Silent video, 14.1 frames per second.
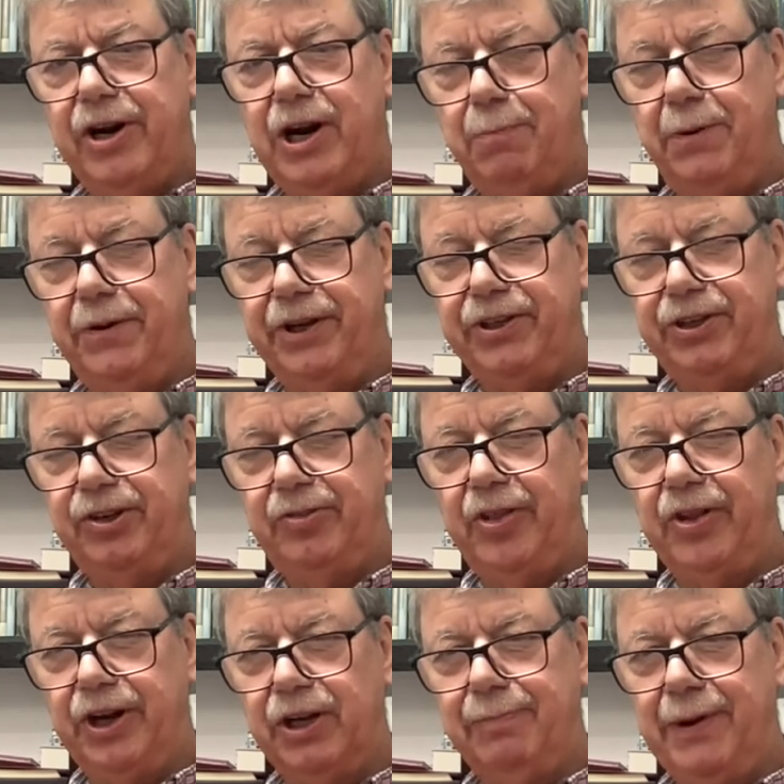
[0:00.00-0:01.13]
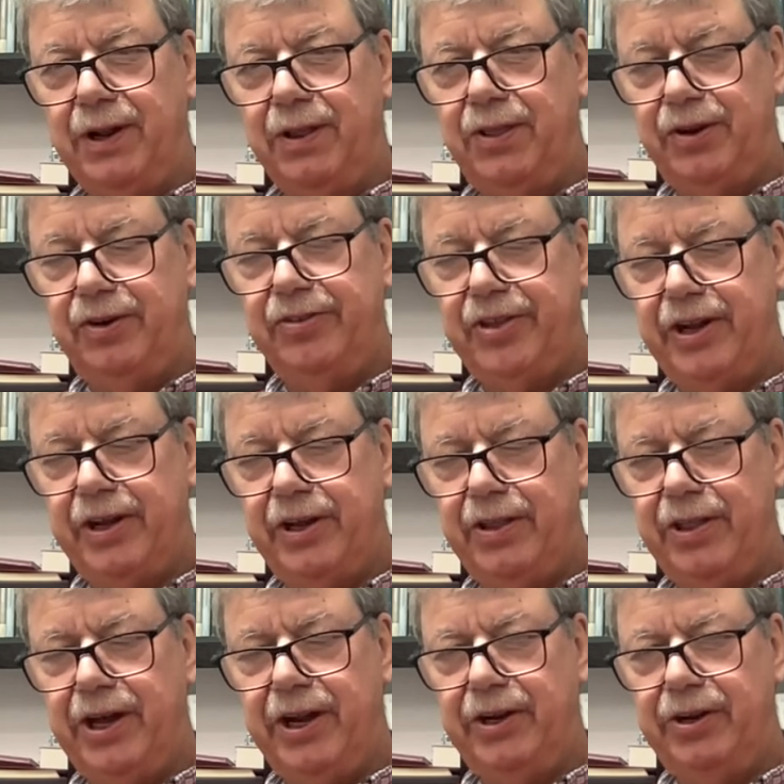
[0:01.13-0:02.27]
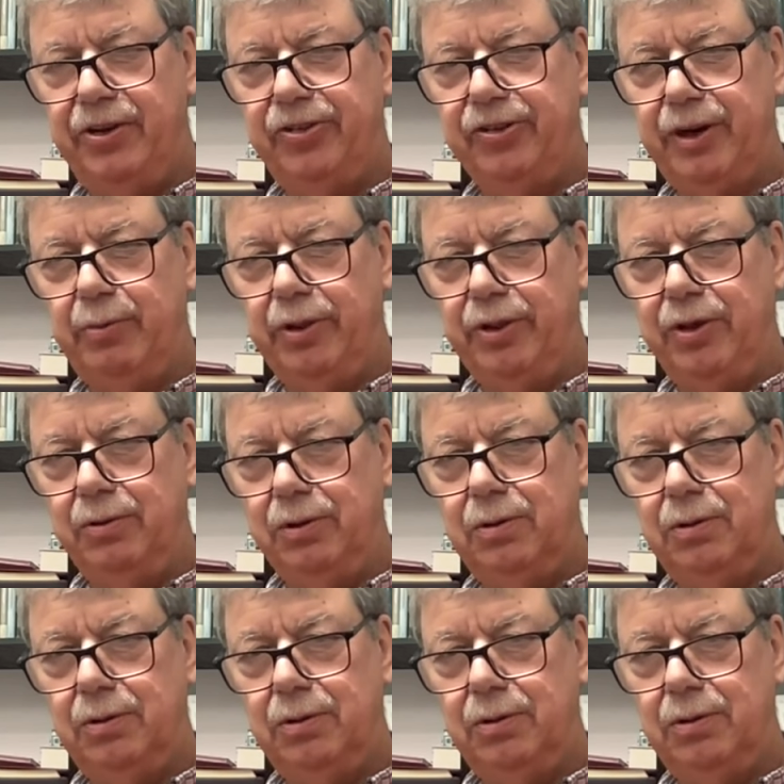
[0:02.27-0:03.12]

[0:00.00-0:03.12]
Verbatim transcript: are predictions for the dark matter theories. That I, there I disagree oh. with you.